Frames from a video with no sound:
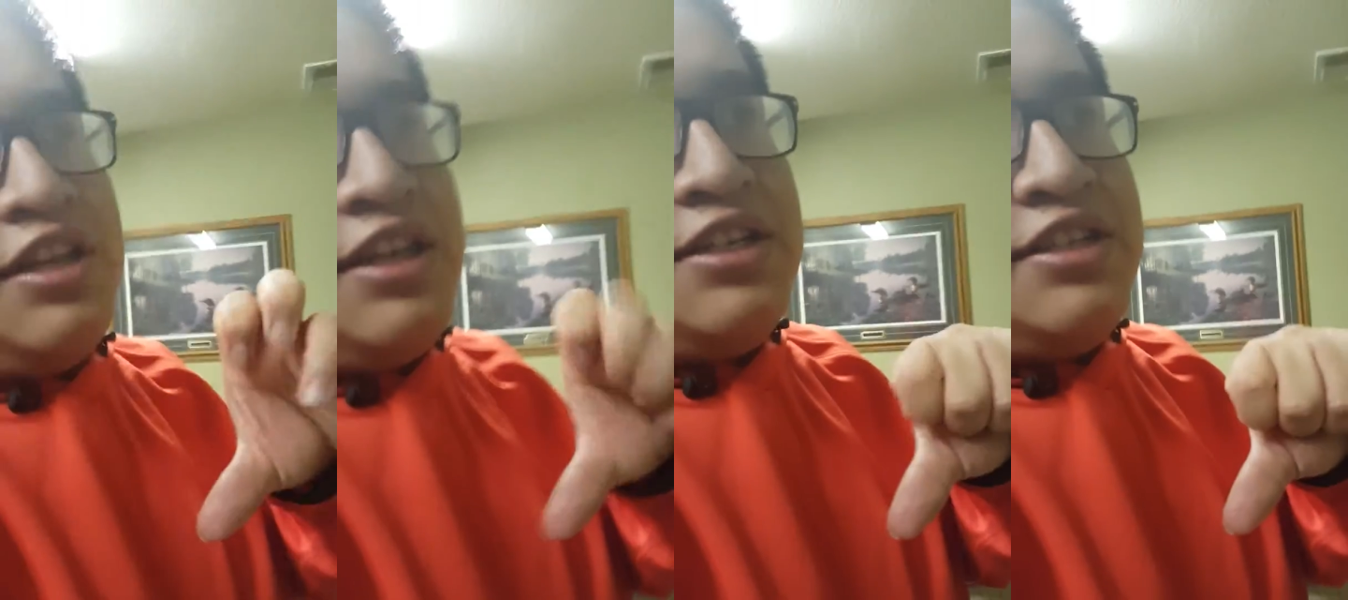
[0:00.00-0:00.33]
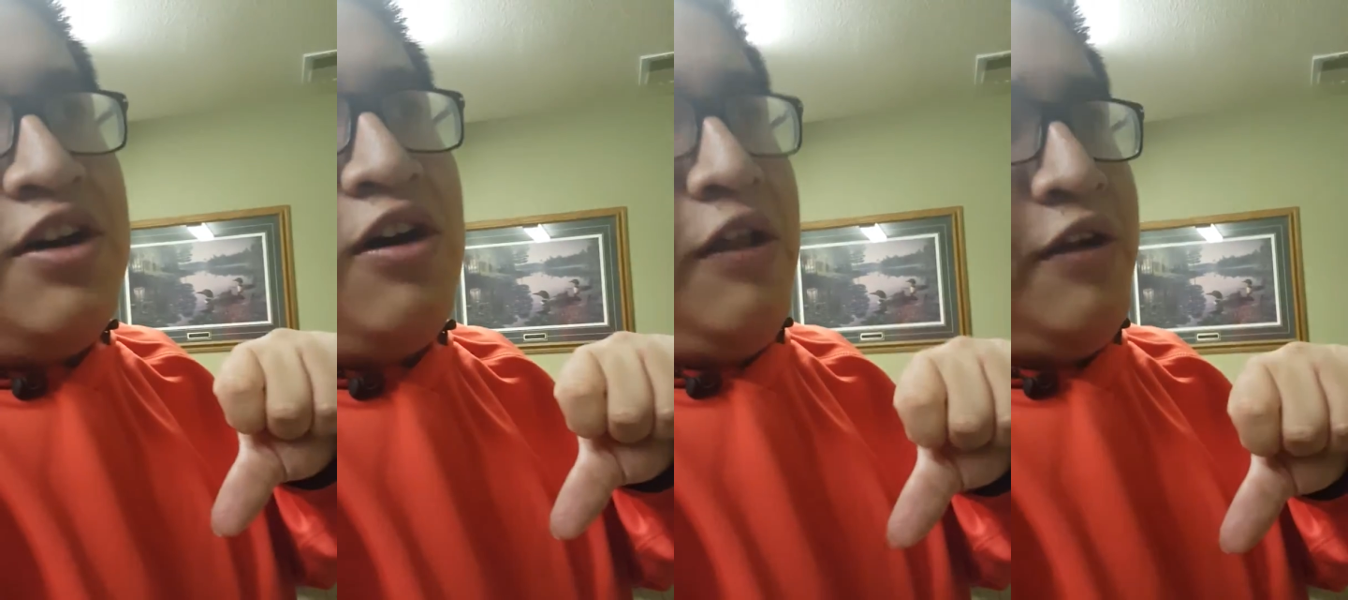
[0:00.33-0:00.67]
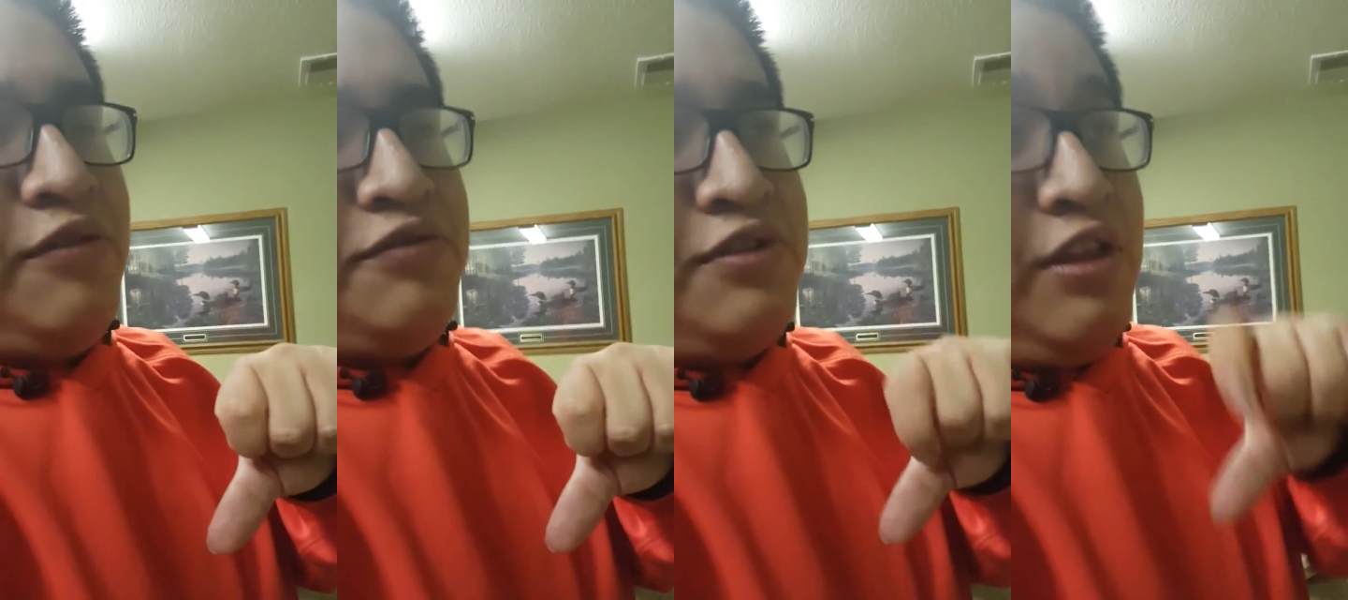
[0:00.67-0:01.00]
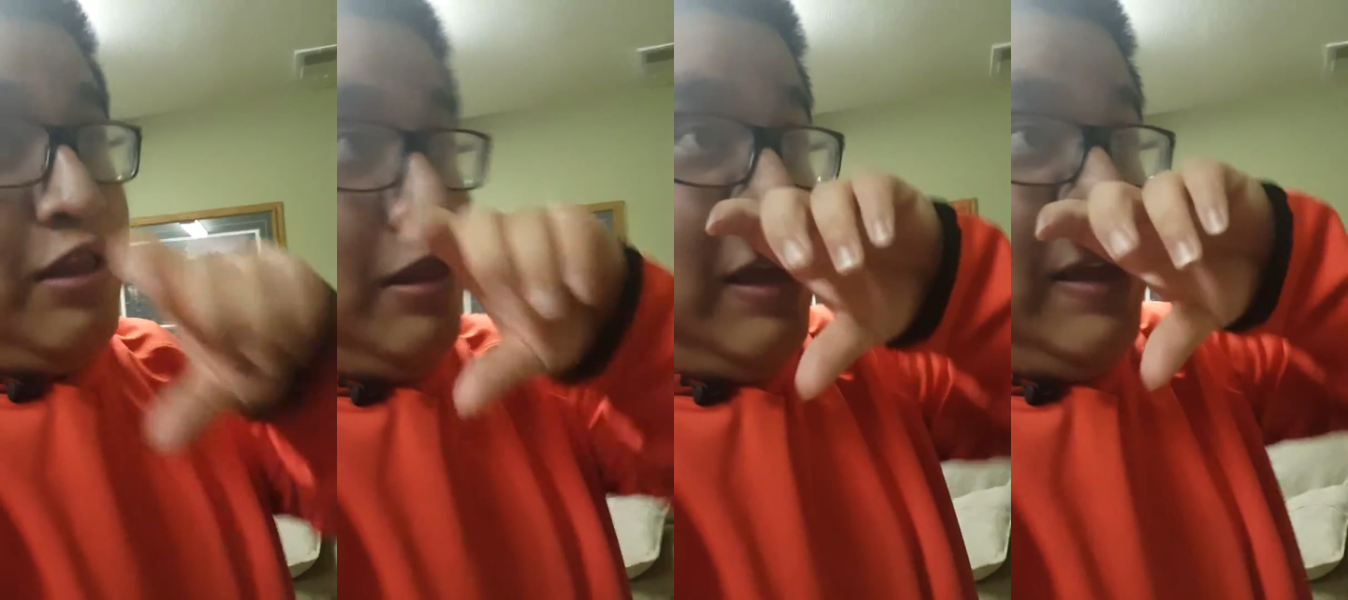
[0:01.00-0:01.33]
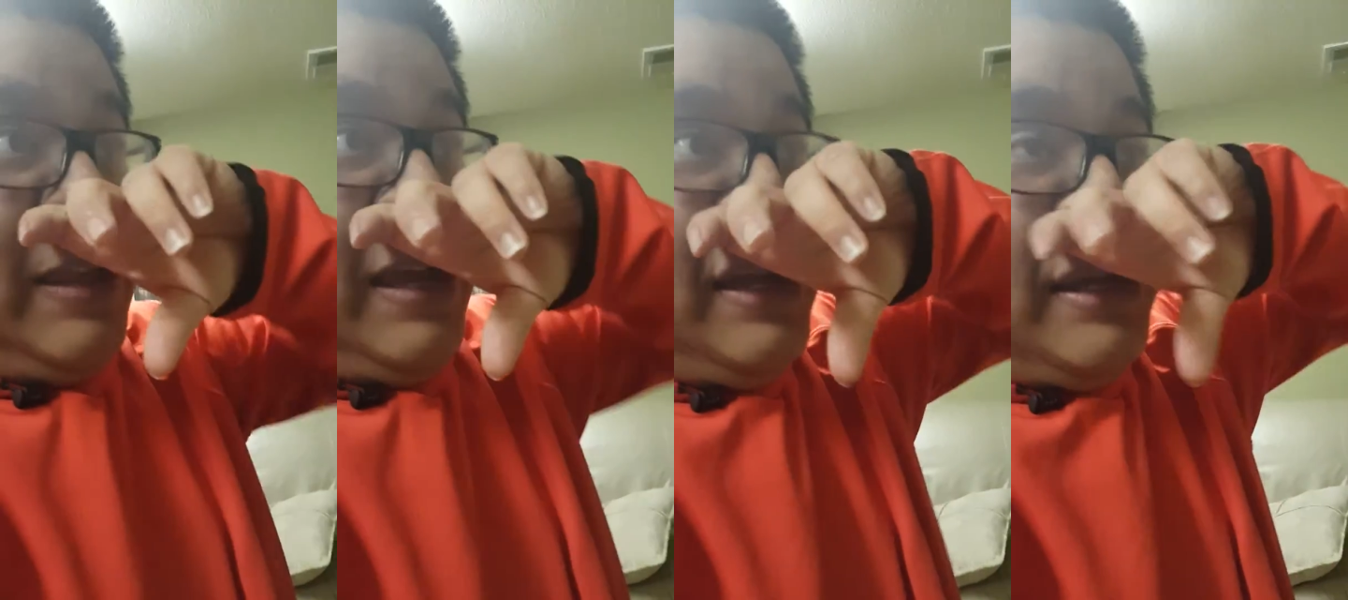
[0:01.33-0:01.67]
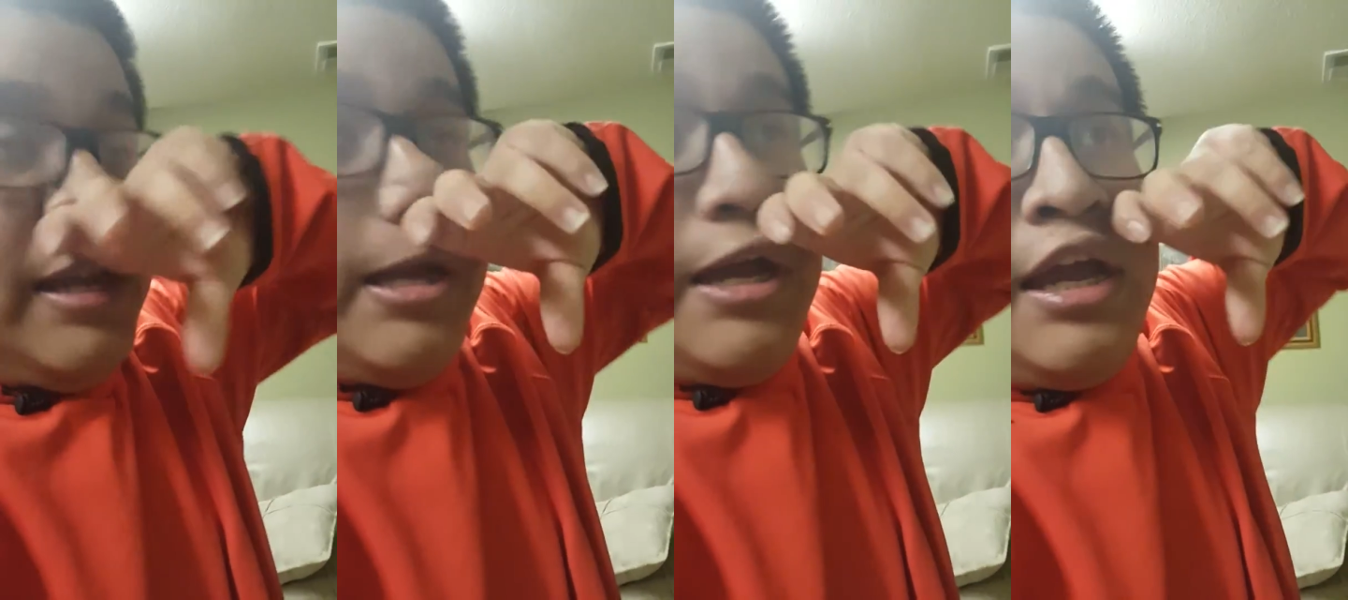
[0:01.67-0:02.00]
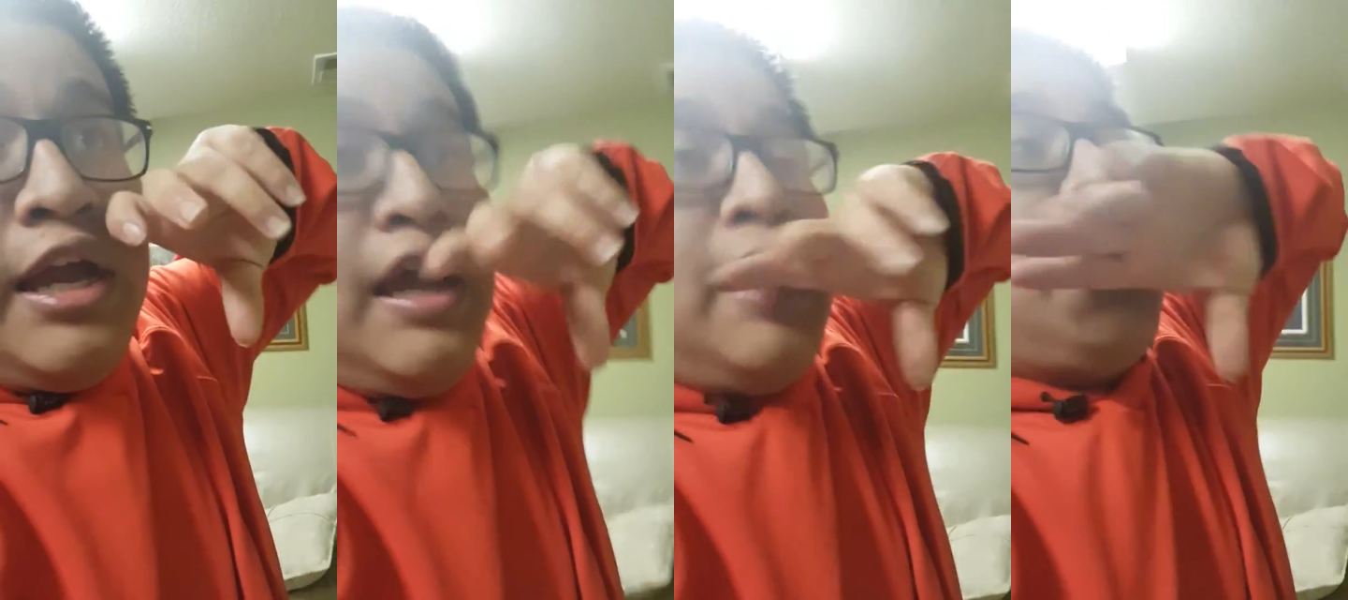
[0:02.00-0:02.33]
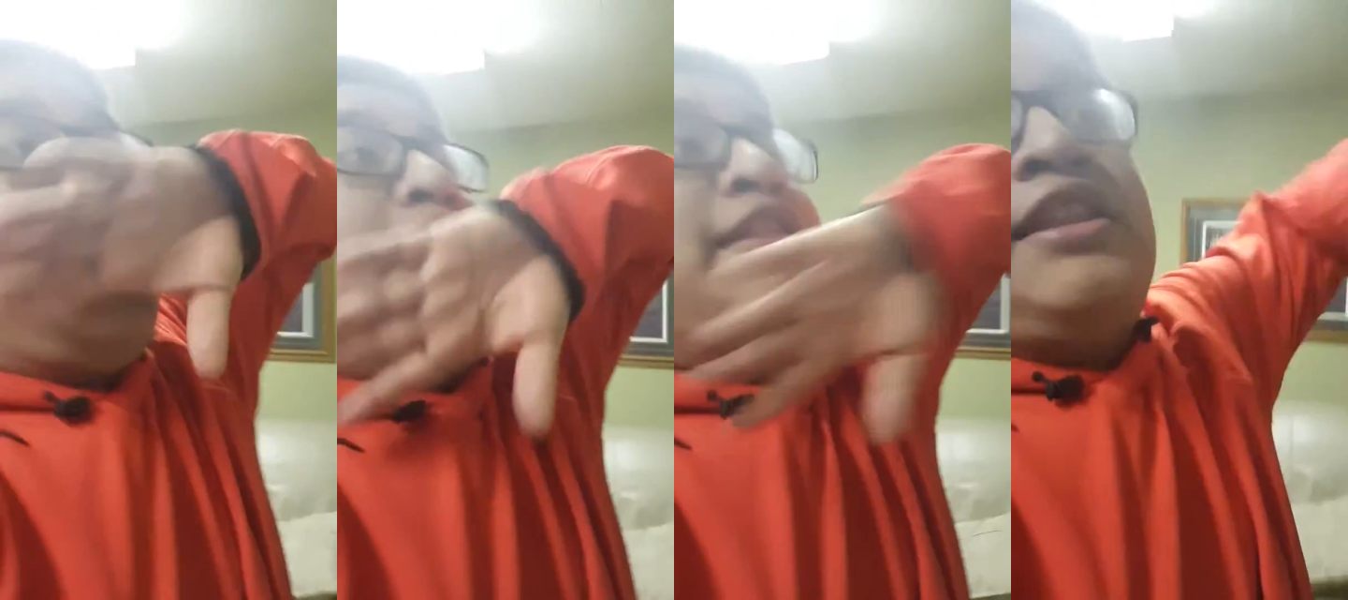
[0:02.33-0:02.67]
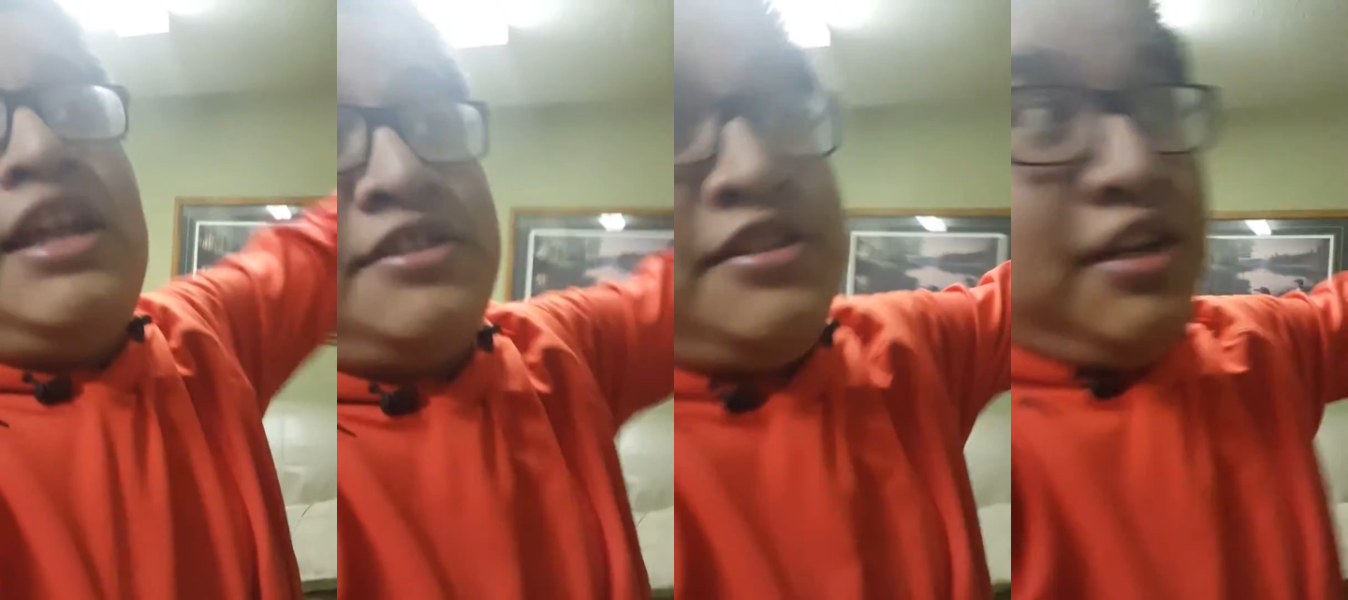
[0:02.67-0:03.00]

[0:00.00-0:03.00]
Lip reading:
(no speaker visible)